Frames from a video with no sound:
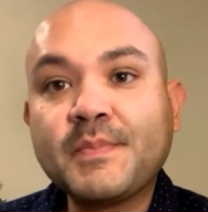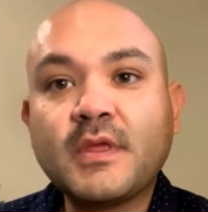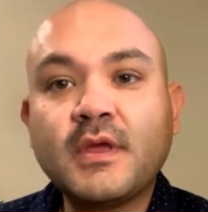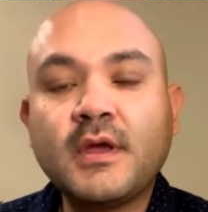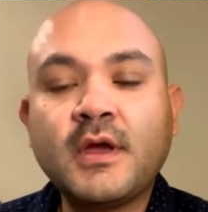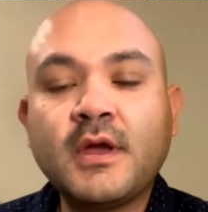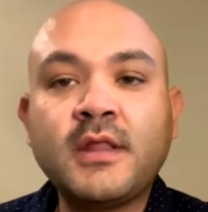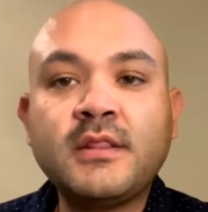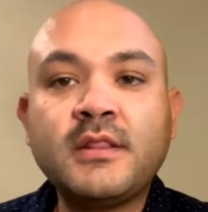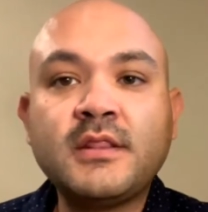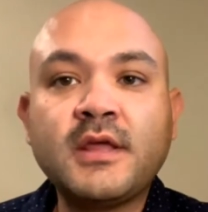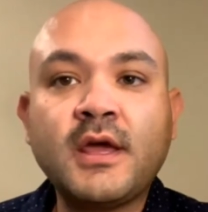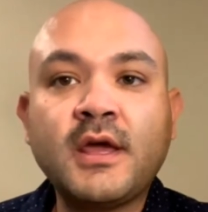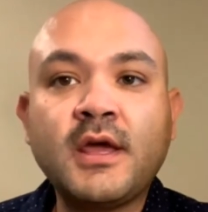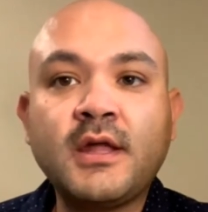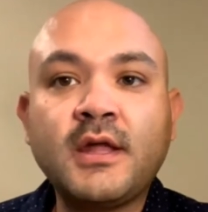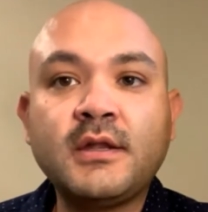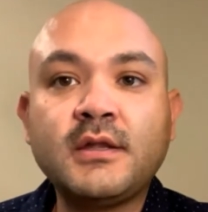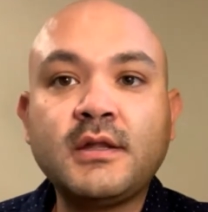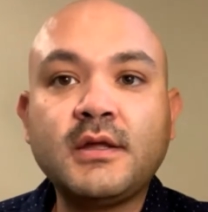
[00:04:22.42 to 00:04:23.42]
And
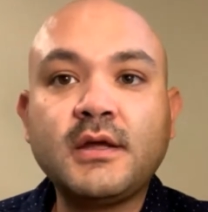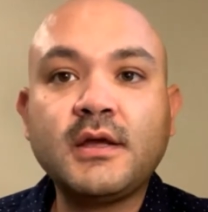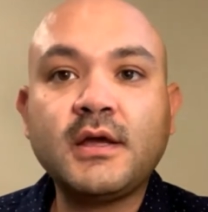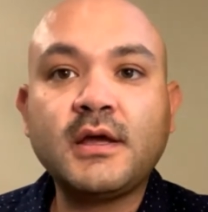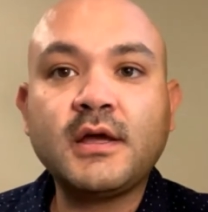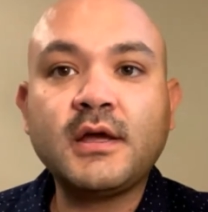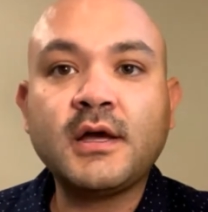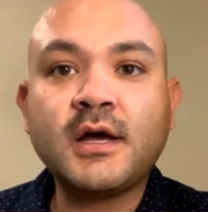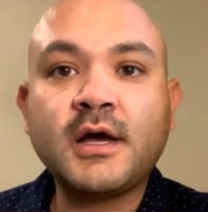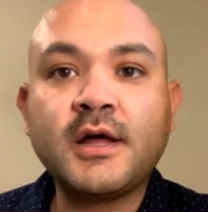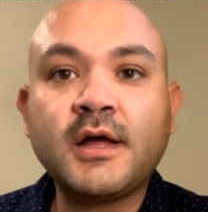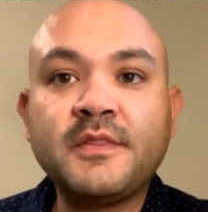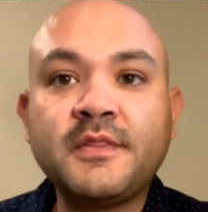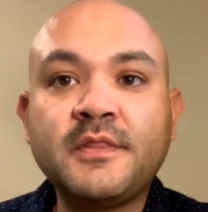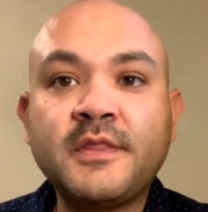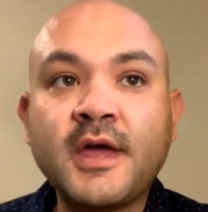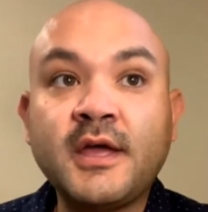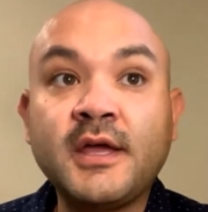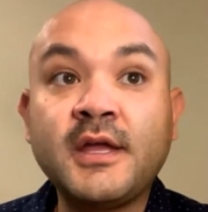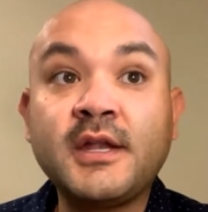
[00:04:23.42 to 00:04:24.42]
then
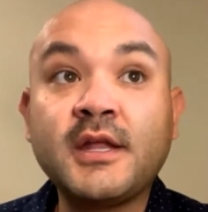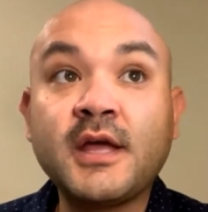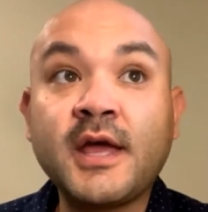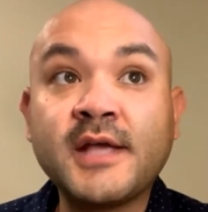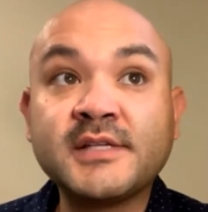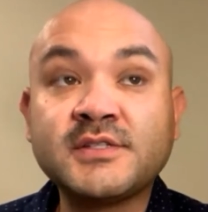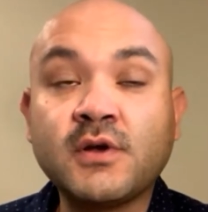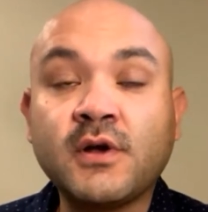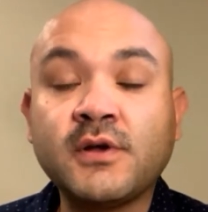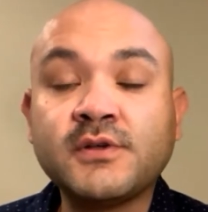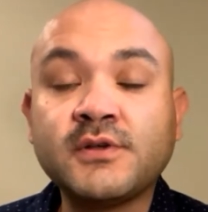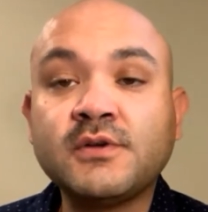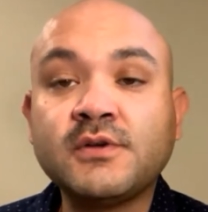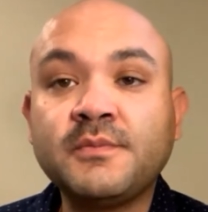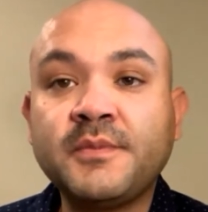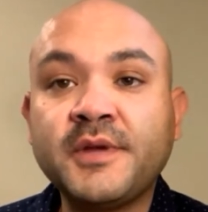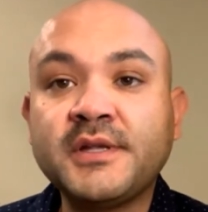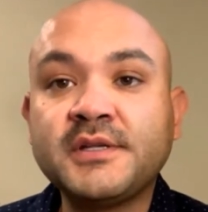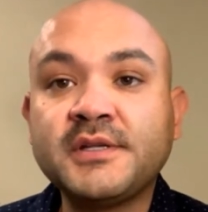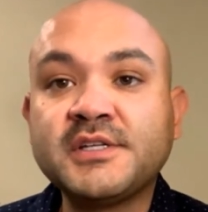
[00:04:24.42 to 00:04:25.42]
that it has also
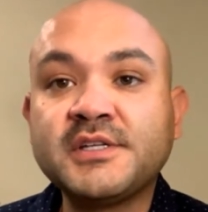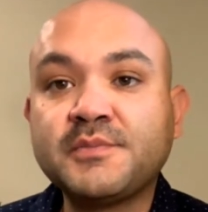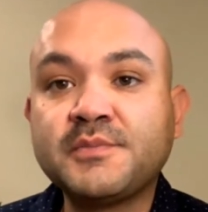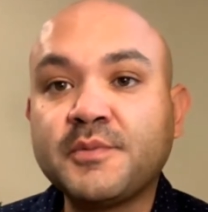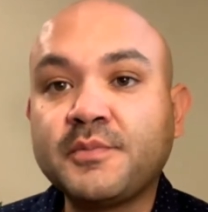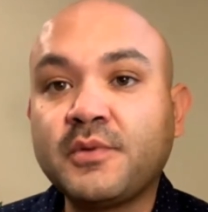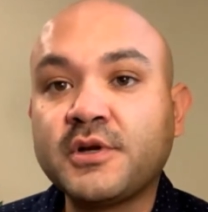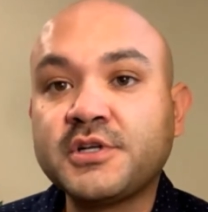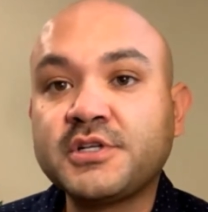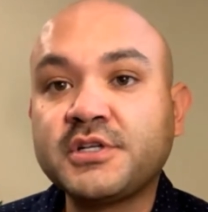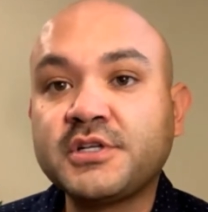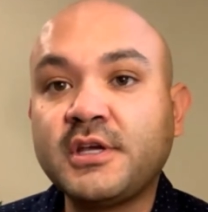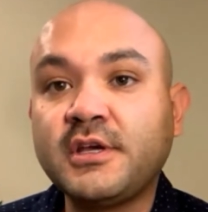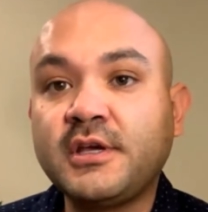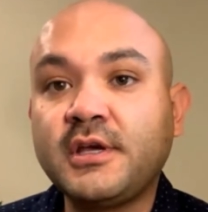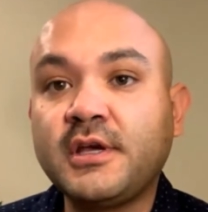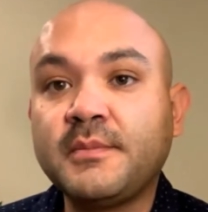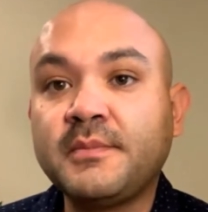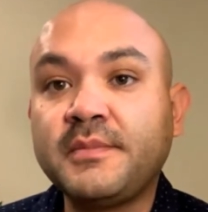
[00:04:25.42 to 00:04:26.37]
been disproportionately